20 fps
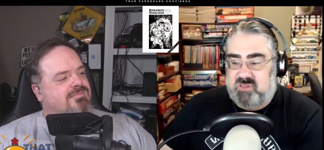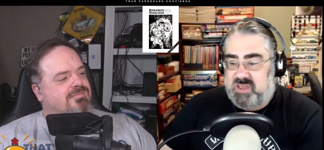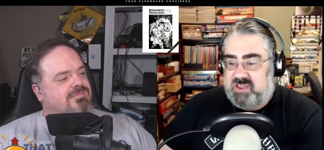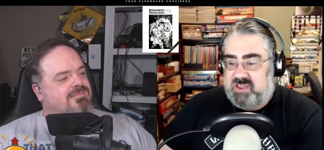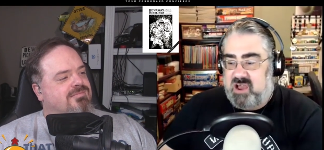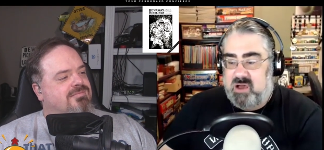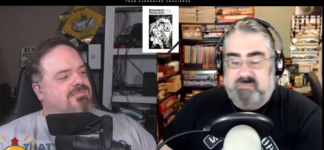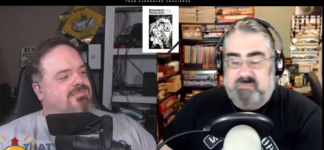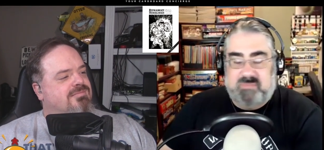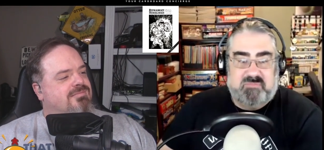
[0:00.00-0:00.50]

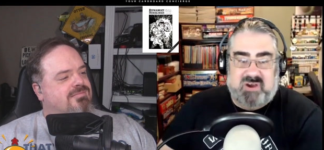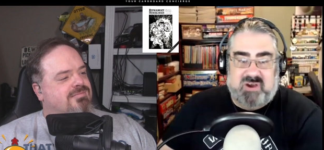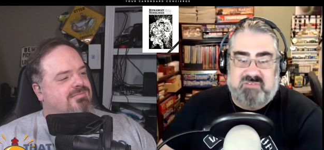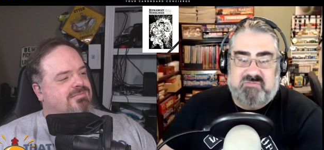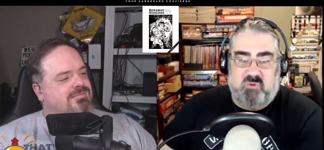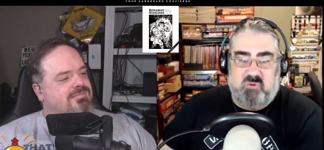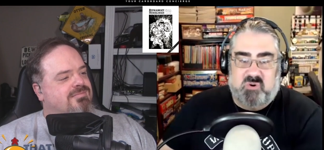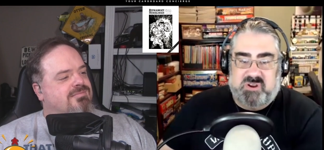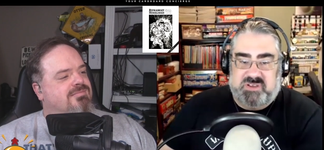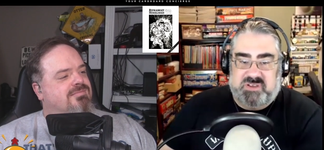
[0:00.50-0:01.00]
Speaker 1: Like, I'm in my
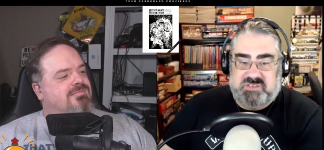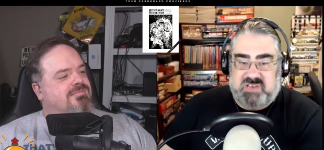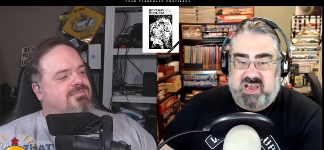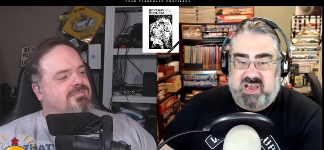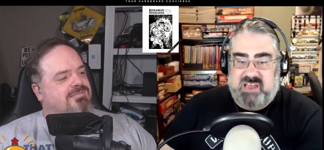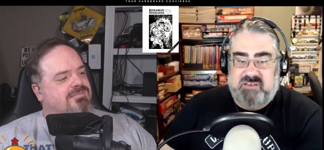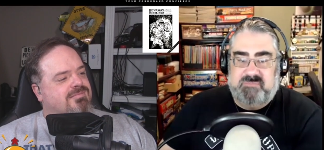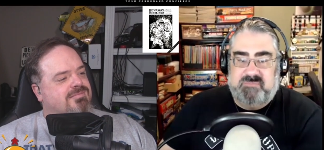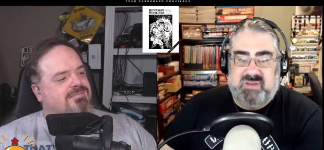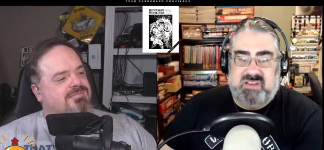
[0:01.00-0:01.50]
forties.
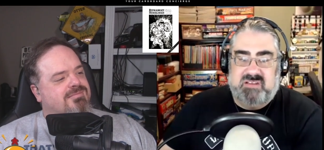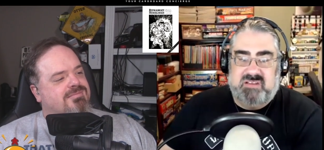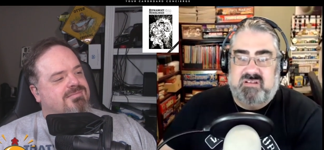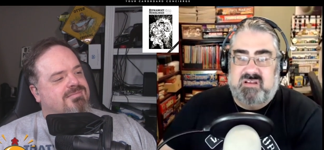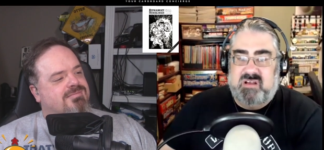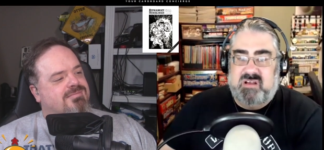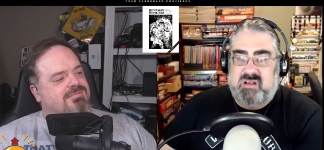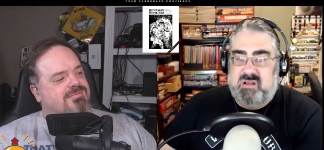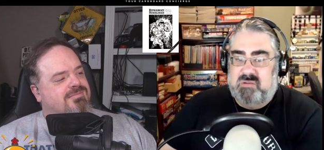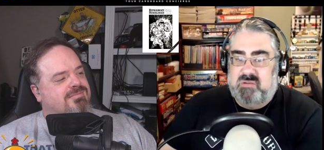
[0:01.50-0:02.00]
I have been